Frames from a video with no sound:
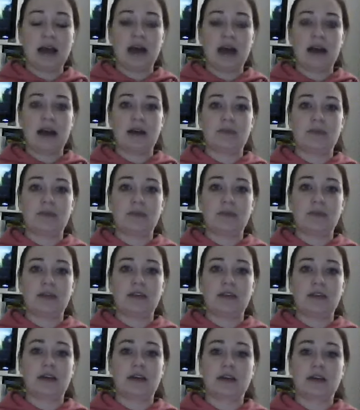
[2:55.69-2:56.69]
Um,
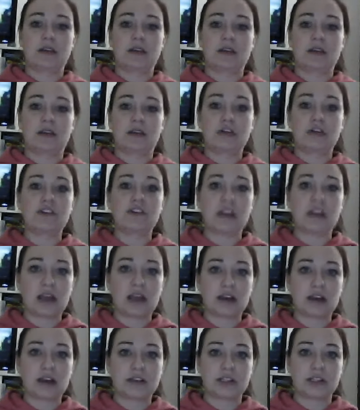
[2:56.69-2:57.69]
the the Christian
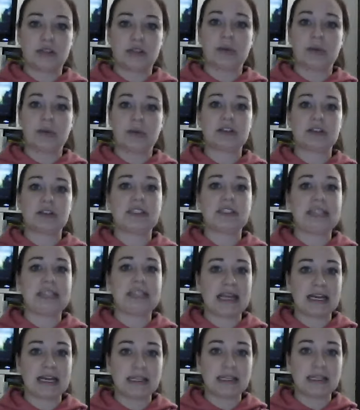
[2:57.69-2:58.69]
characters you
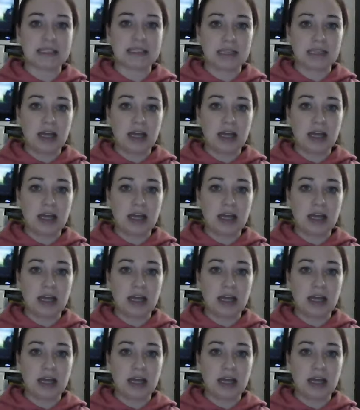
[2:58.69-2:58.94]
understand,